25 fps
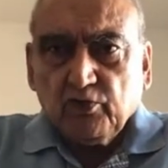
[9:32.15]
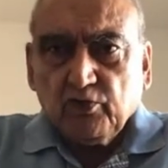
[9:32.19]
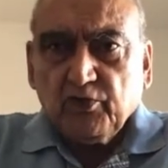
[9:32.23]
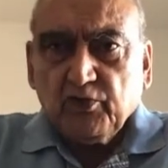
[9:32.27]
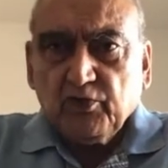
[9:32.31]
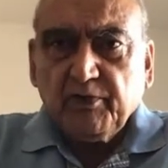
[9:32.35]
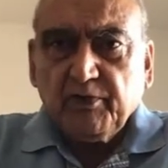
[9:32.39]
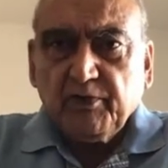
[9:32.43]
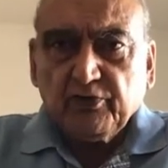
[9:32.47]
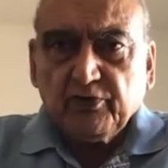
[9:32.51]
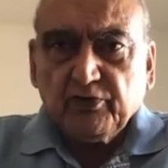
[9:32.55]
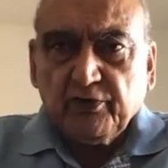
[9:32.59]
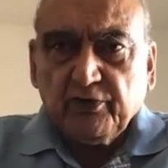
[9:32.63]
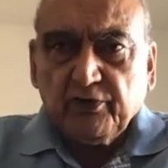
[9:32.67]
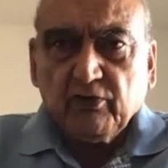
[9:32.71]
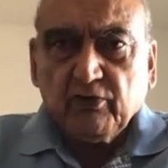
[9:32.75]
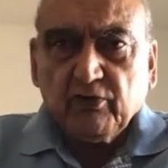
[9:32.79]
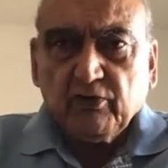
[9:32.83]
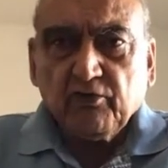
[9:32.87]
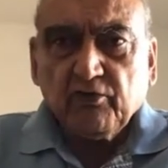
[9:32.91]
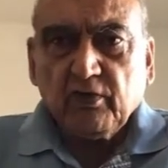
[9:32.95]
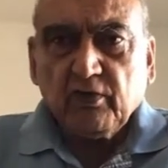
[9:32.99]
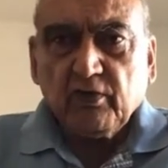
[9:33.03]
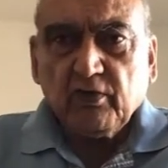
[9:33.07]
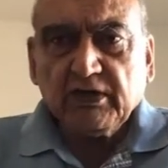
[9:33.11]
You would be
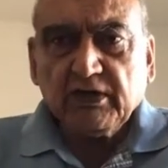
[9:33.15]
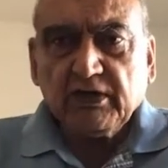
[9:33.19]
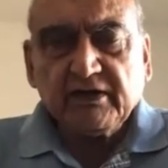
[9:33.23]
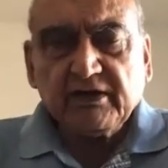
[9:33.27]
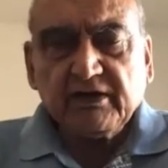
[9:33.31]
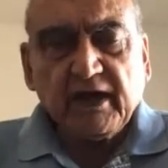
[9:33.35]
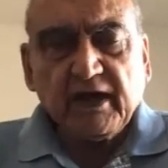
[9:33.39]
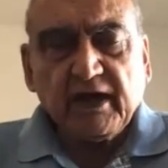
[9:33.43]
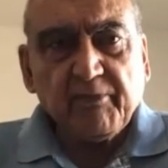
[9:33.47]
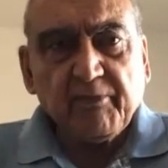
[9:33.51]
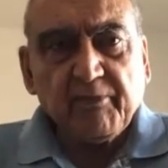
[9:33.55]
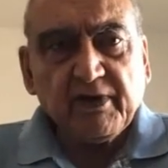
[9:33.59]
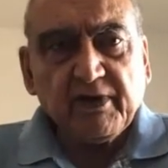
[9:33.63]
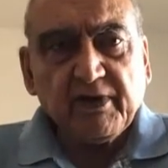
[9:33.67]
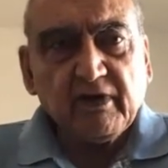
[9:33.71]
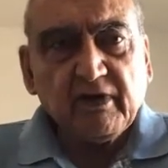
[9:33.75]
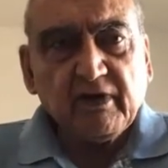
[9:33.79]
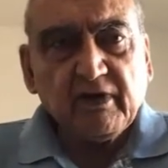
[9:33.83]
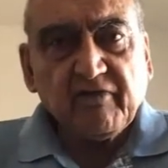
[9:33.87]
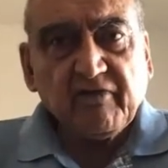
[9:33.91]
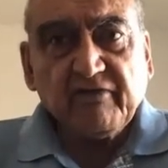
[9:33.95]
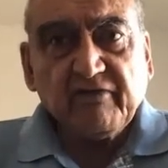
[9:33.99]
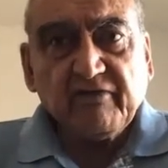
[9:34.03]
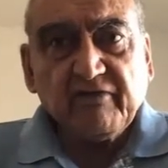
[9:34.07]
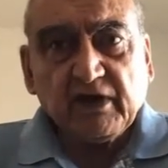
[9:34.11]
knowing of all that happened.